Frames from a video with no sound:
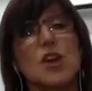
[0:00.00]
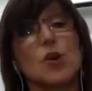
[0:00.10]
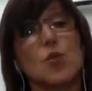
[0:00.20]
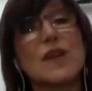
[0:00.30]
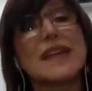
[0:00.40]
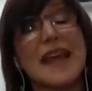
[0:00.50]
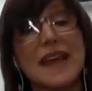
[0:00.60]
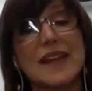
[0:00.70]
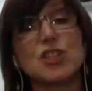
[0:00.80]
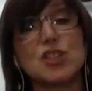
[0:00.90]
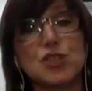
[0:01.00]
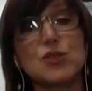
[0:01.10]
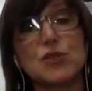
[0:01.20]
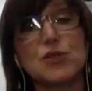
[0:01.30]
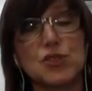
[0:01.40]
we can
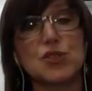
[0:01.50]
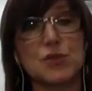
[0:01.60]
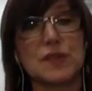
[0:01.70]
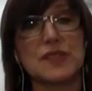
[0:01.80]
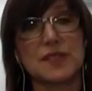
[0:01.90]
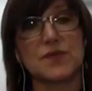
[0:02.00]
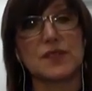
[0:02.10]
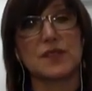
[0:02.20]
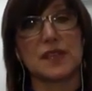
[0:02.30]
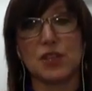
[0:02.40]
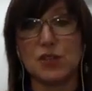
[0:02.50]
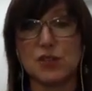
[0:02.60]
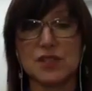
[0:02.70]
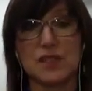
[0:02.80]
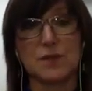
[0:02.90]
choose to do it differently,
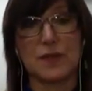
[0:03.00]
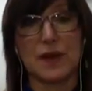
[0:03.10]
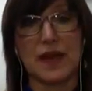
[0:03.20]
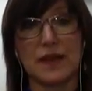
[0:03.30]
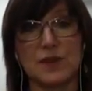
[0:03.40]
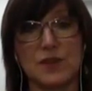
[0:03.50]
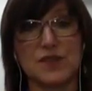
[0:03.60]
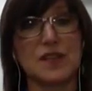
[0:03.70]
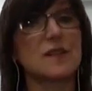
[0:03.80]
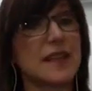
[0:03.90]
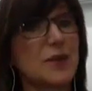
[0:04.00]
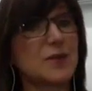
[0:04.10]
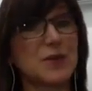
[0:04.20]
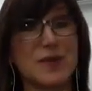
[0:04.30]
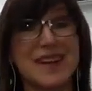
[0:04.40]
usually by using our
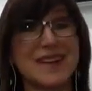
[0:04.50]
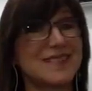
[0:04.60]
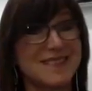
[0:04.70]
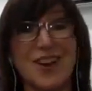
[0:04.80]
language brain,